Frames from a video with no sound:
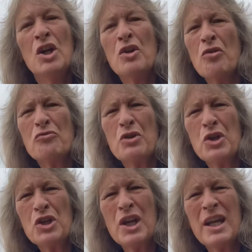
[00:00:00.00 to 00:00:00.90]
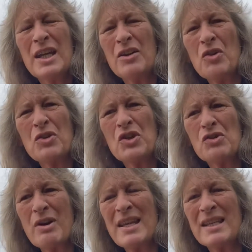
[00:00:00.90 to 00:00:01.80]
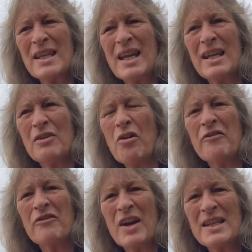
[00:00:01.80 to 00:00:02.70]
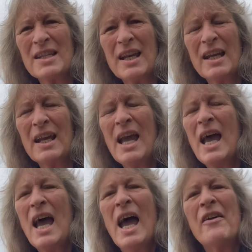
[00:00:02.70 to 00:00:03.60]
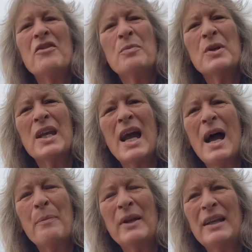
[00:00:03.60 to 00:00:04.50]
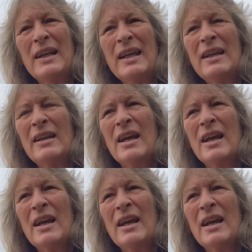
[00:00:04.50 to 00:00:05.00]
Not rushing, not stressing, not fretting. Everybody happily